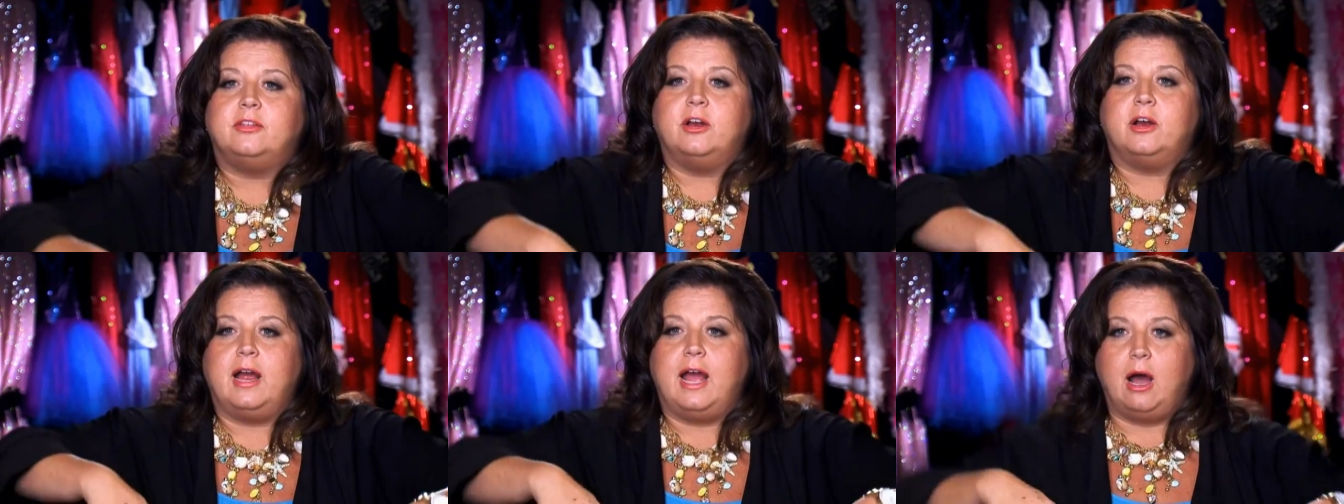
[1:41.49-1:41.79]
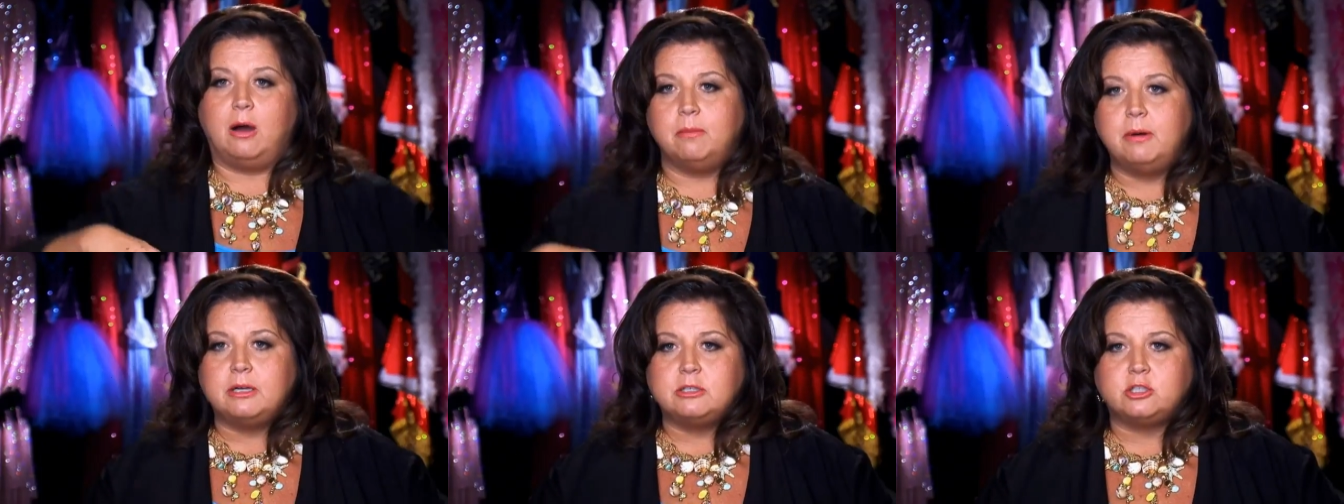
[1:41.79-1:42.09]
Their
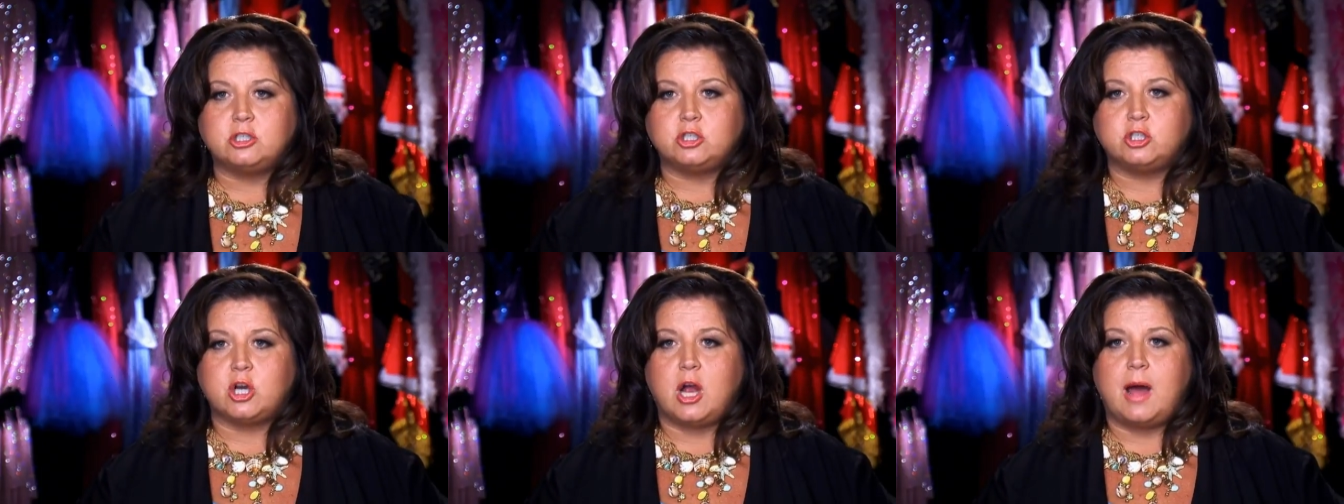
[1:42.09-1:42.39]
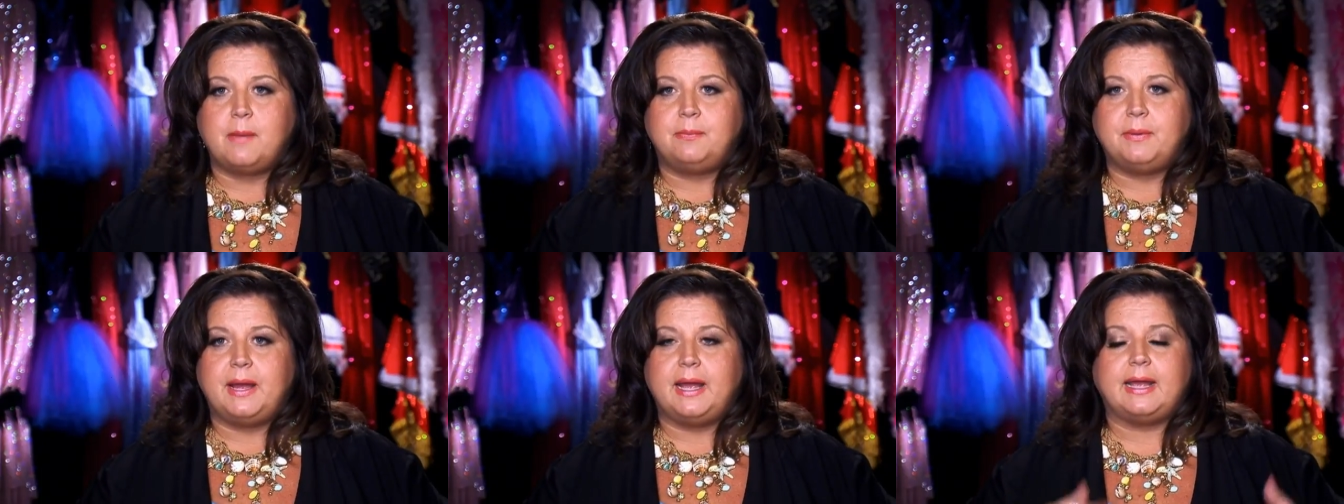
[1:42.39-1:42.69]
elbows are
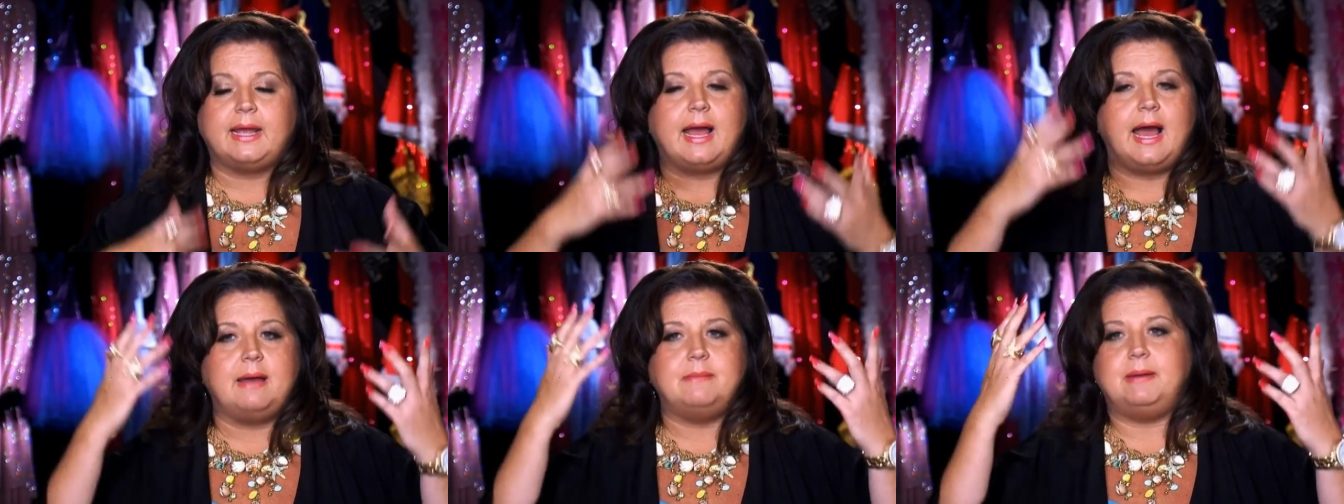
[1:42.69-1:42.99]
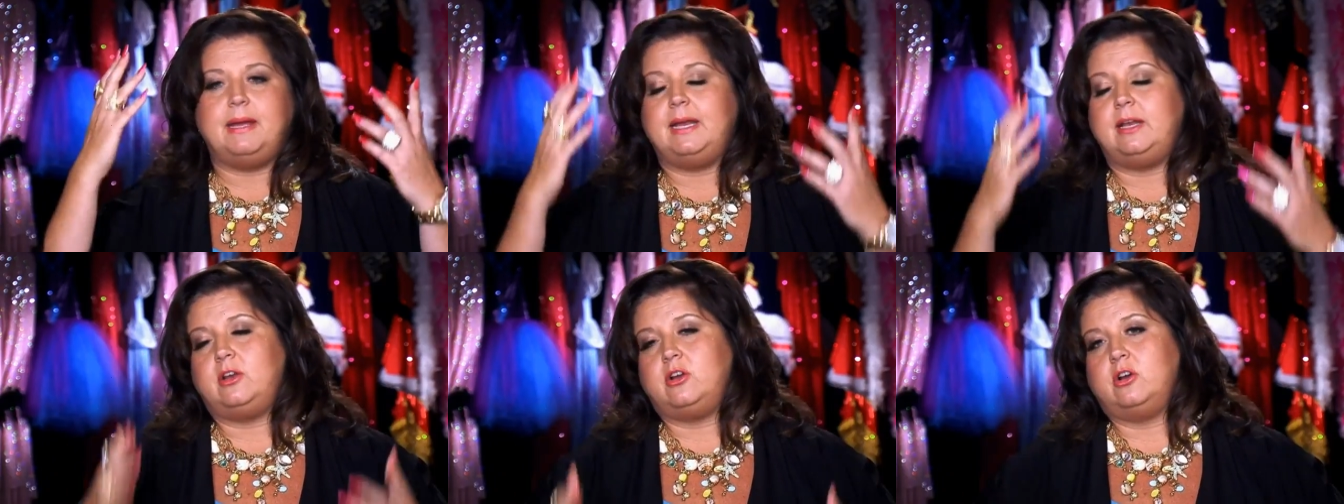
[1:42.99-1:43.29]
dropping. I
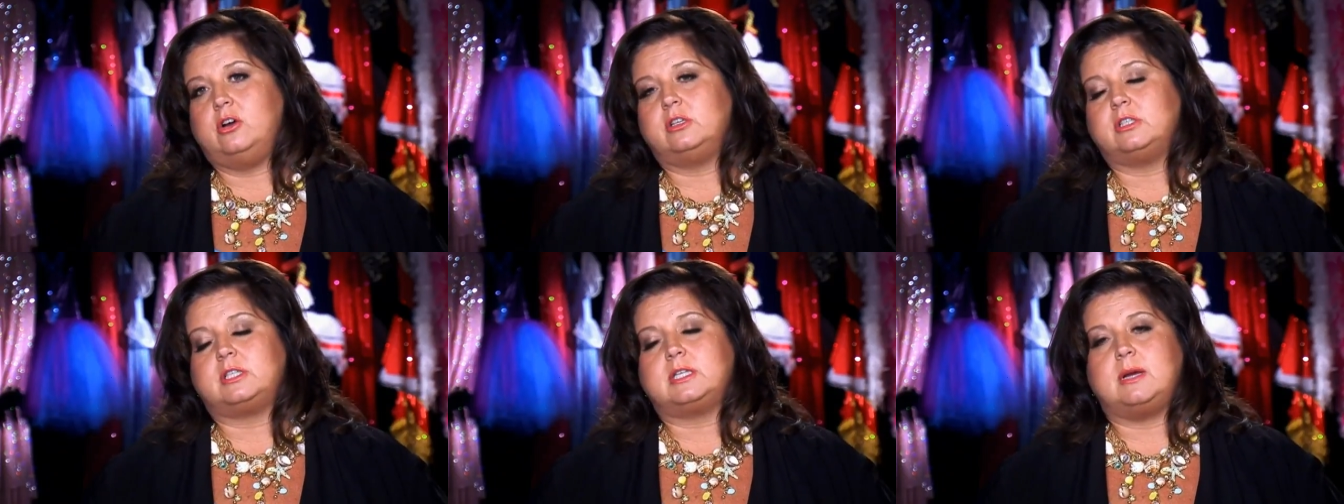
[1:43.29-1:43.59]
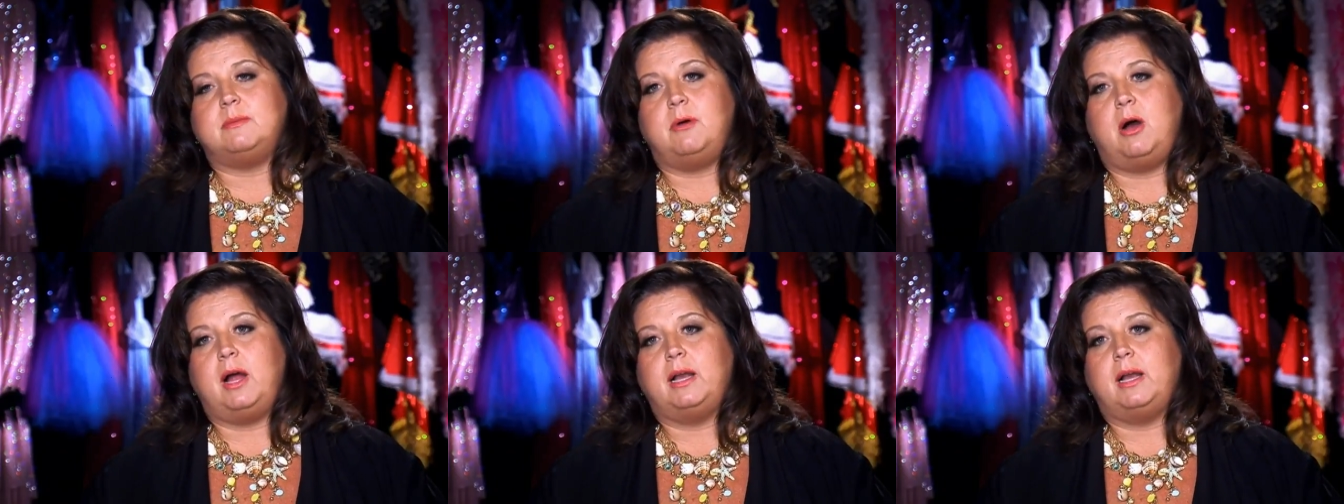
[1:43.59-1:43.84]
mean, girls, come